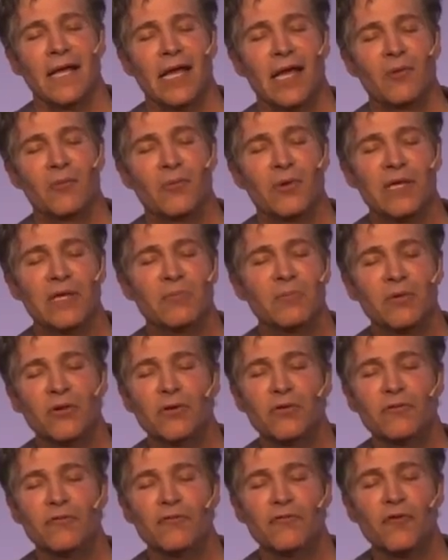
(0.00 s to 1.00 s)
And we
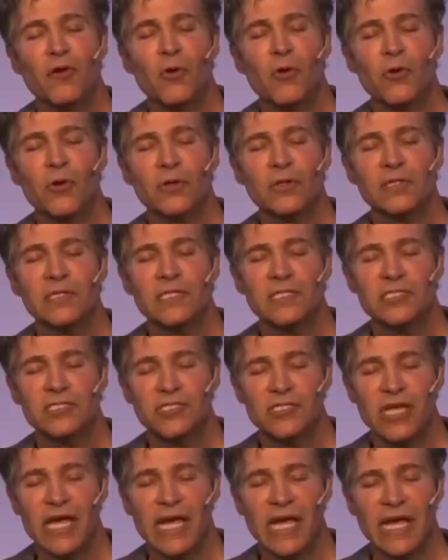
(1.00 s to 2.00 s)
move forward
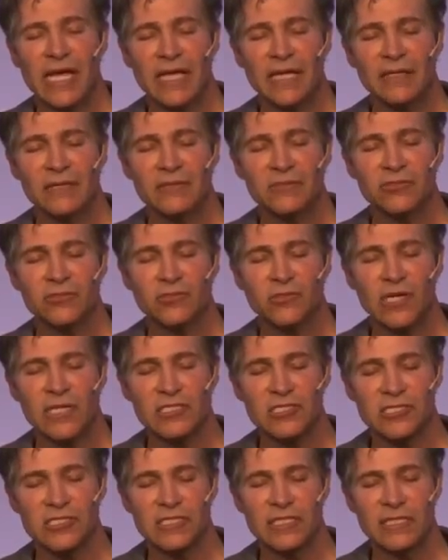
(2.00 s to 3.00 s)
this day,
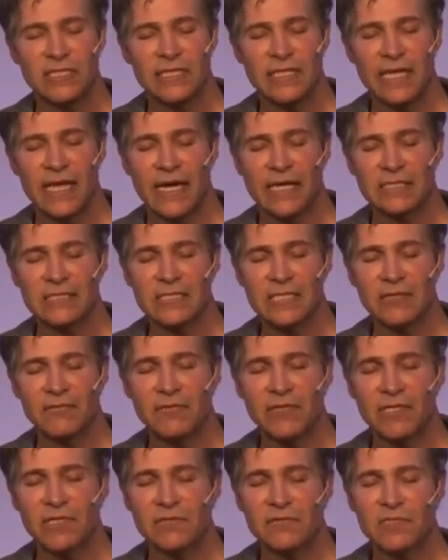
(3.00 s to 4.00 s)
trusting the
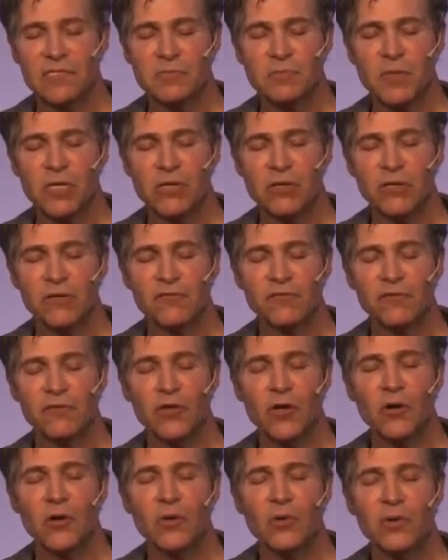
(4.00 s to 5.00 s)
activity of Spirit
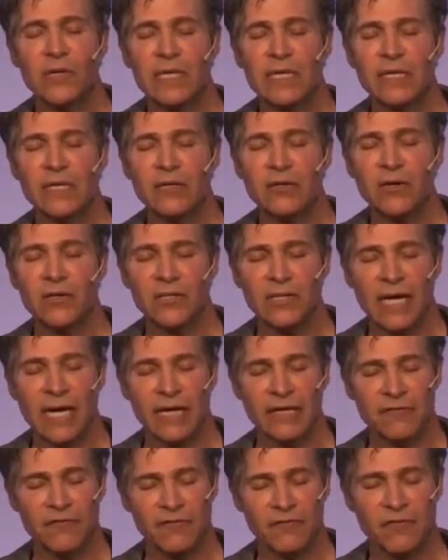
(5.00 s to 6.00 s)
flowing in our
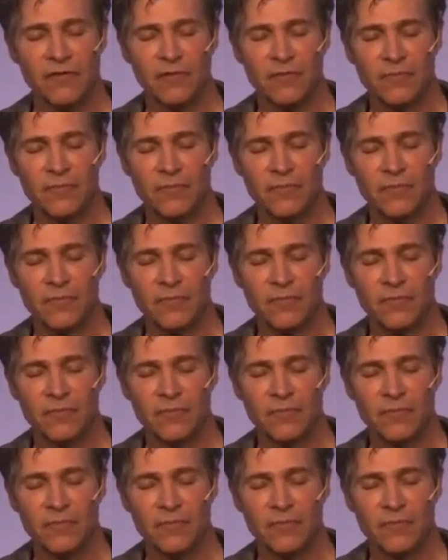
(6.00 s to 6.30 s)
life.